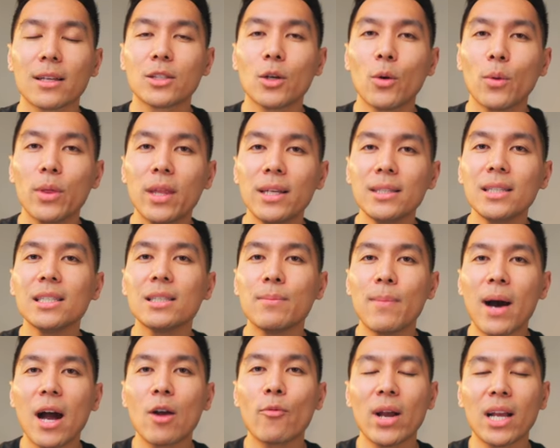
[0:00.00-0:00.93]
So this is
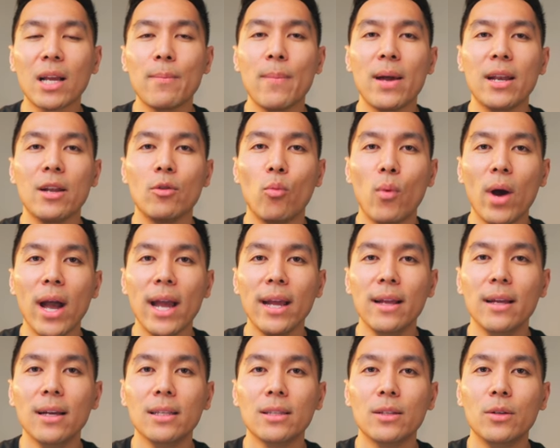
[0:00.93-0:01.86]
my recommended
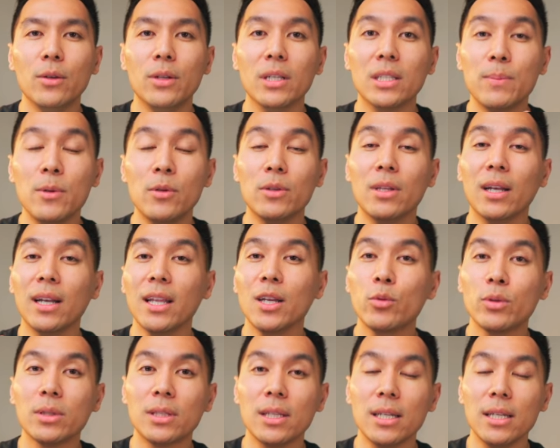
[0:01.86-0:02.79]
way to dispute
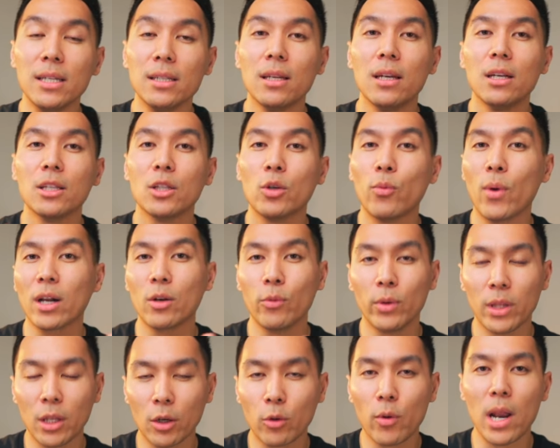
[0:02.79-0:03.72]
delinquencies directly
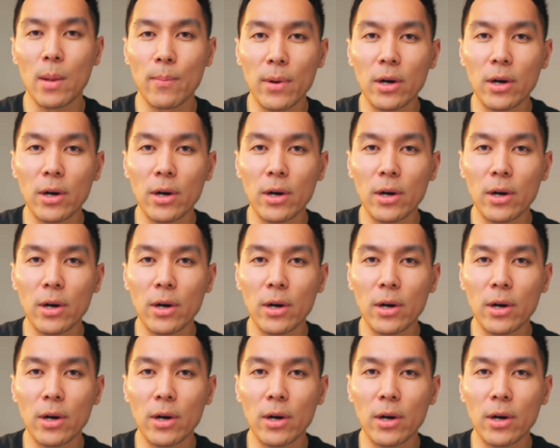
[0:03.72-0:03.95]
with the credit